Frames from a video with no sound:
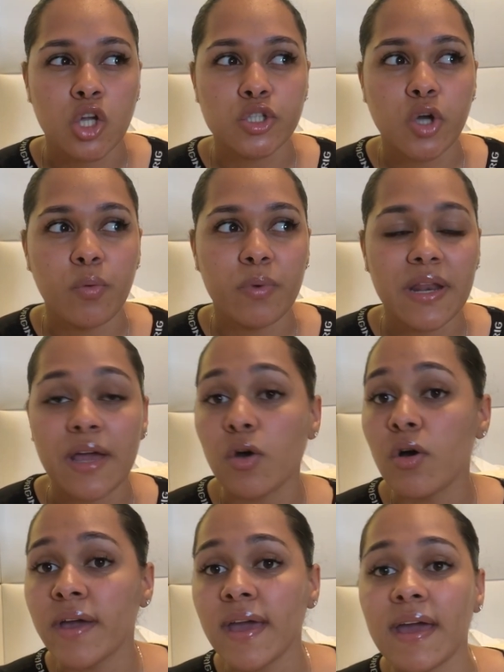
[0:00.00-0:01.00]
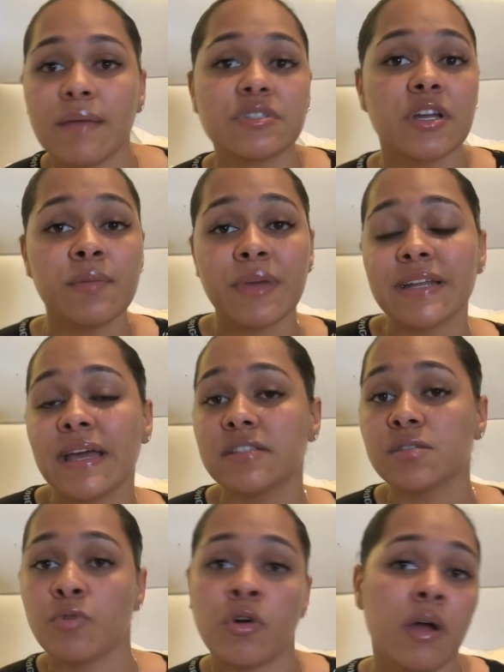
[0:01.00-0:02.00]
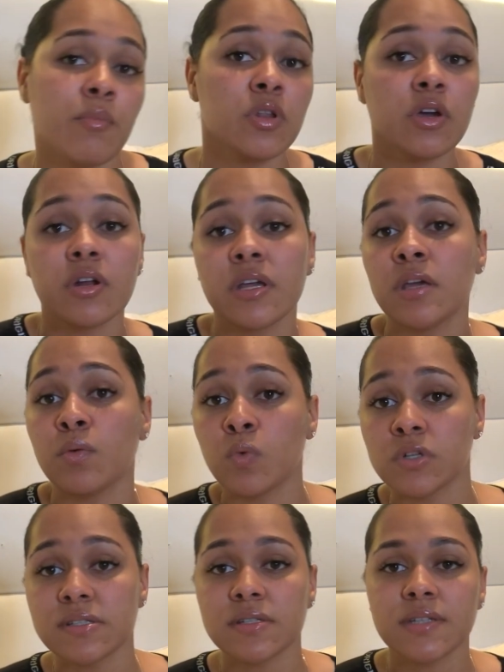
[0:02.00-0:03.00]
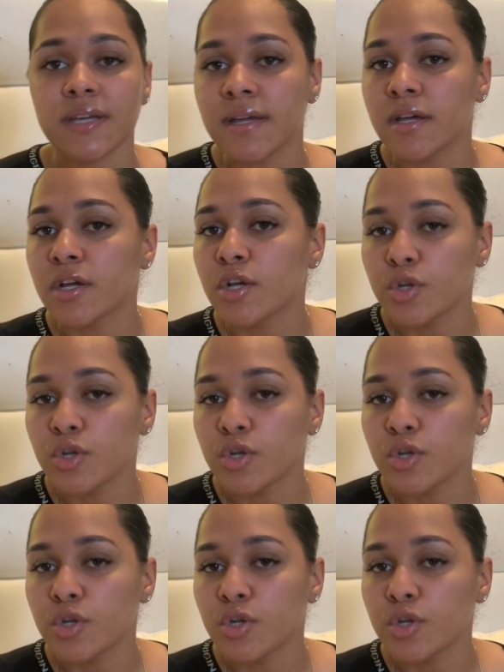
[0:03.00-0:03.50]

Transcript: don't be like, okay, I'm starting my diet tomorrow, I'm only going to eat once a day.